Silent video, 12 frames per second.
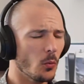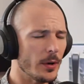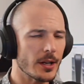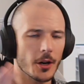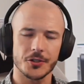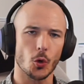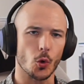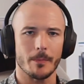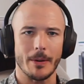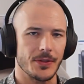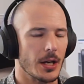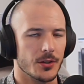We gotta talk
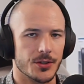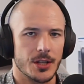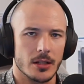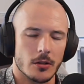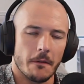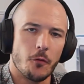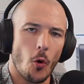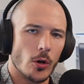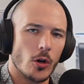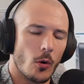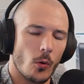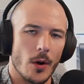about that Sector 4
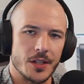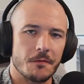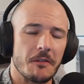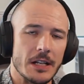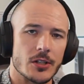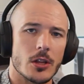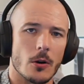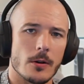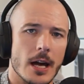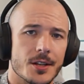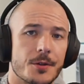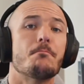Conquest feats though, guys.